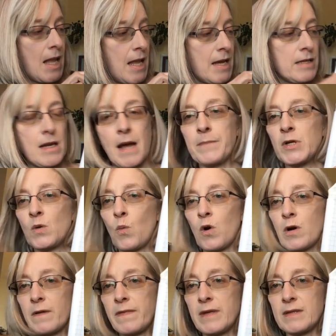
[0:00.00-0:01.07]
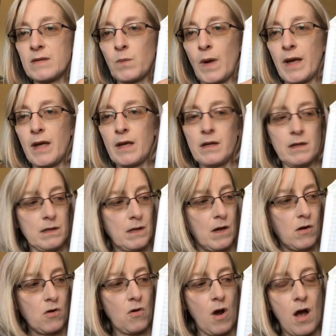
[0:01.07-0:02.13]
And I'm gonna work this way
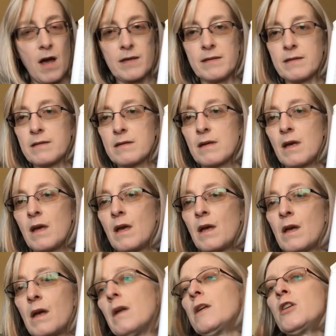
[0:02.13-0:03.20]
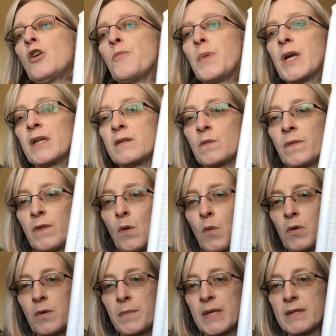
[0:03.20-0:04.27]
across, you know, because with the
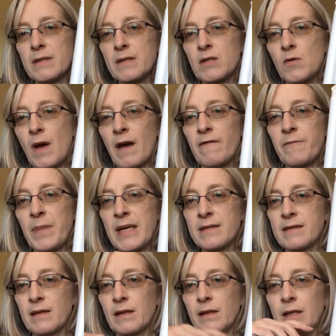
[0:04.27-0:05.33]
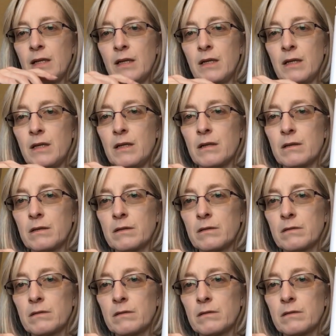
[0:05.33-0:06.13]
ornaments, you have basically